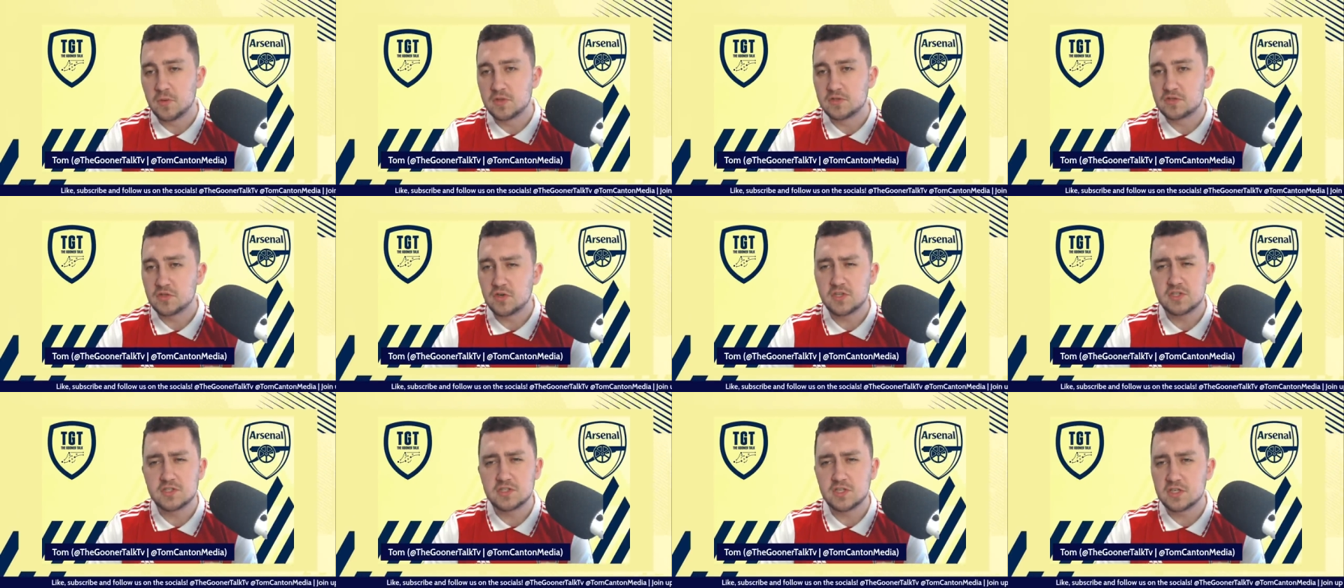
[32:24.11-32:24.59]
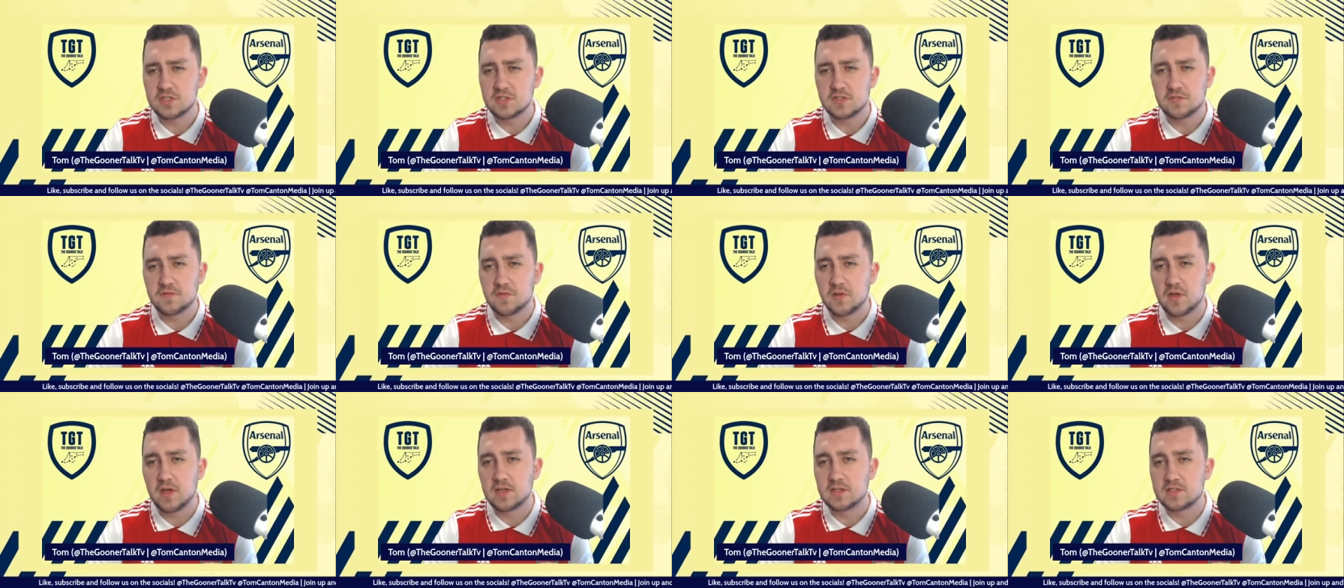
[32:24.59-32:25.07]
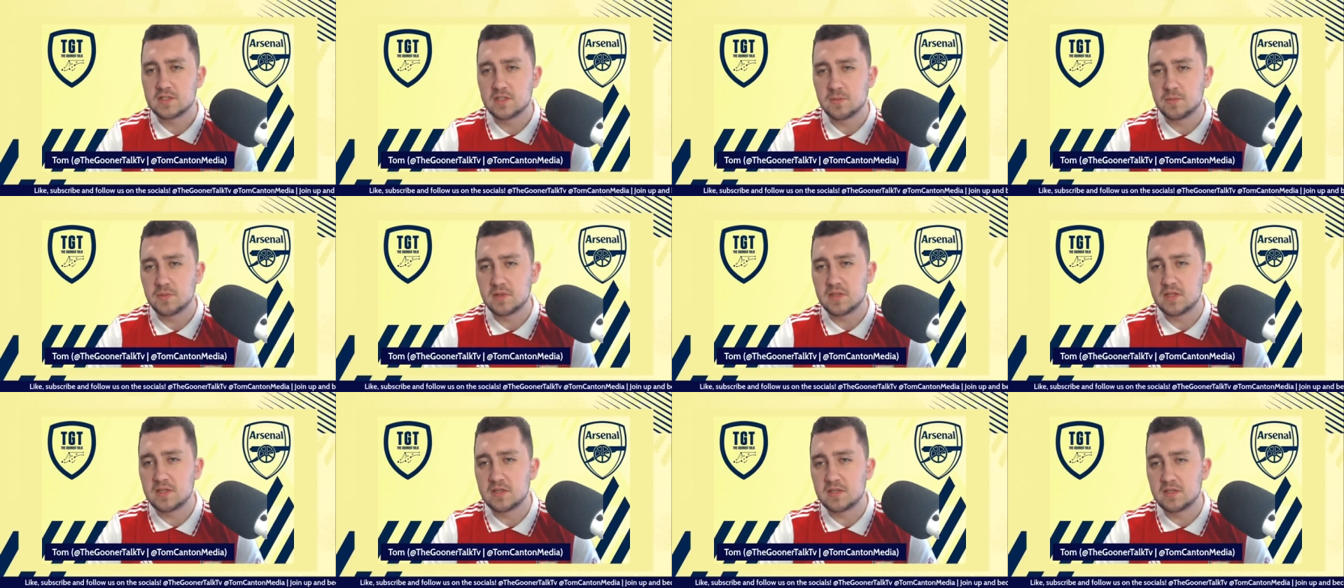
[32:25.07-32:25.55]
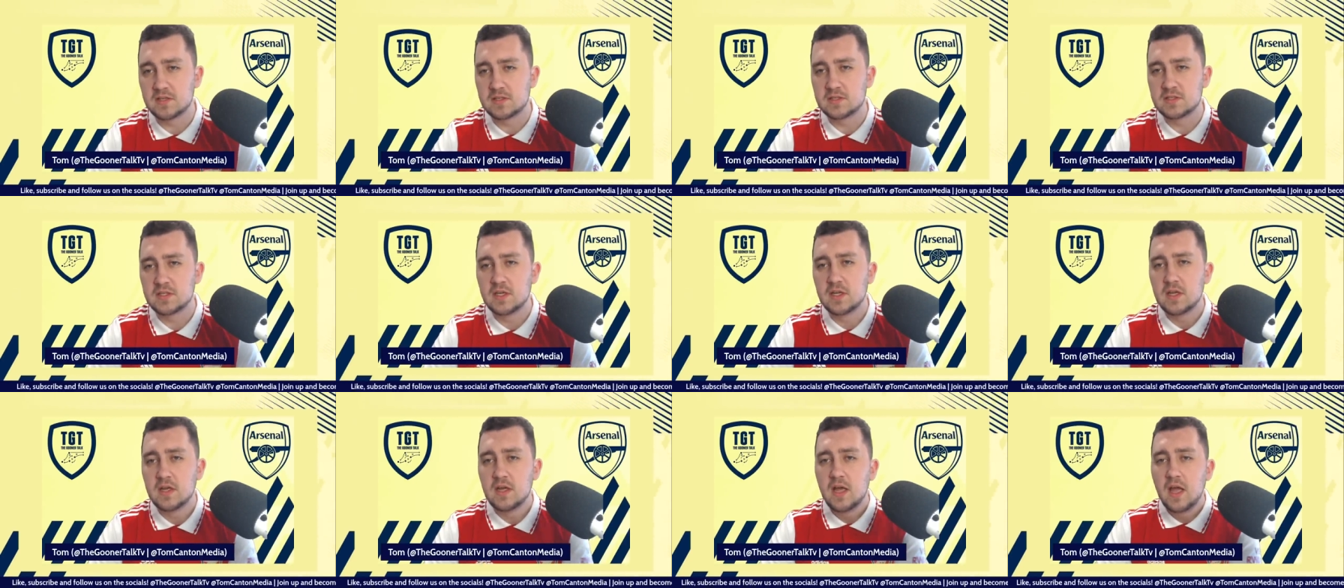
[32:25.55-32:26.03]
I'm trying to justify some of the idiots.
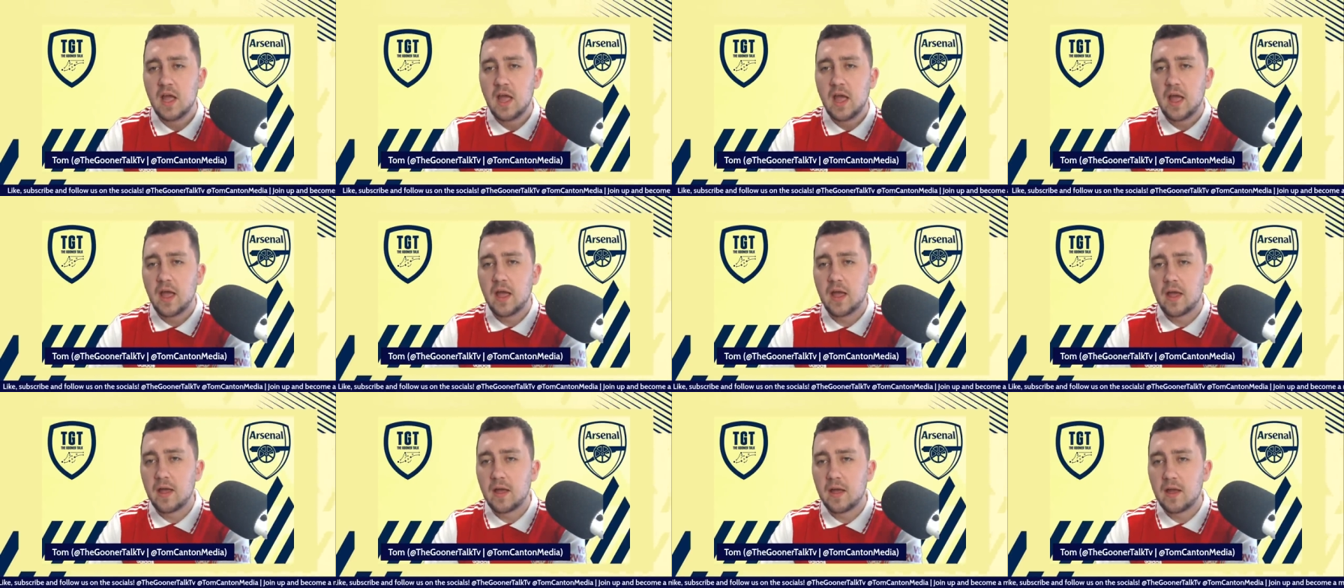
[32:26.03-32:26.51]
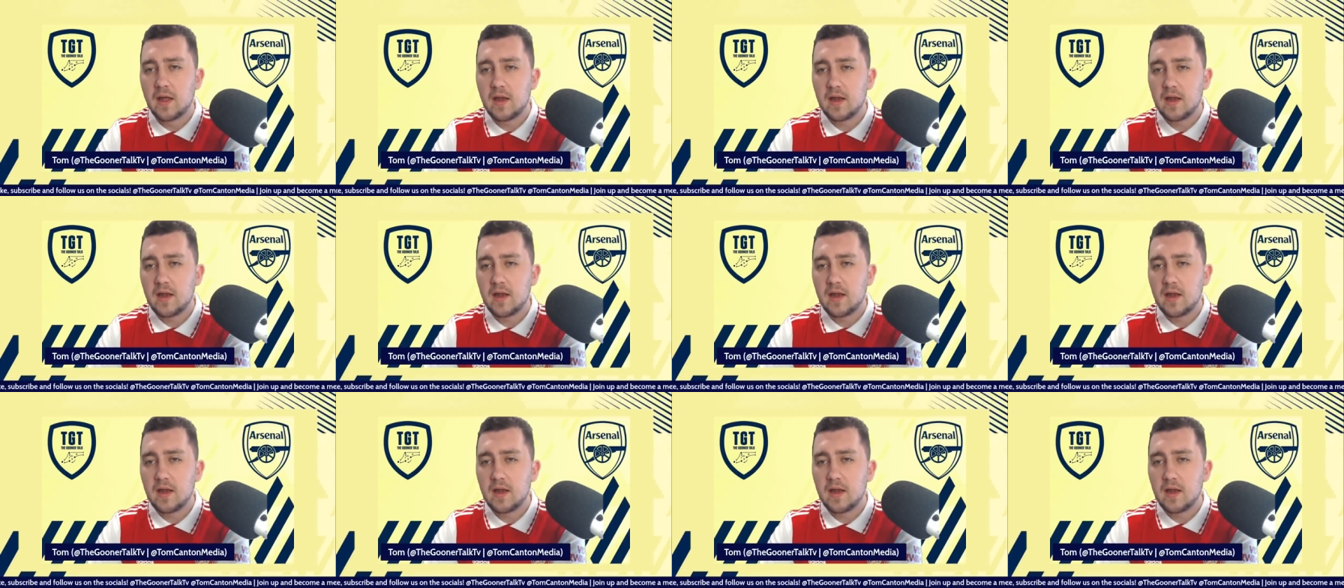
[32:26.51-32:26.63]
Uh,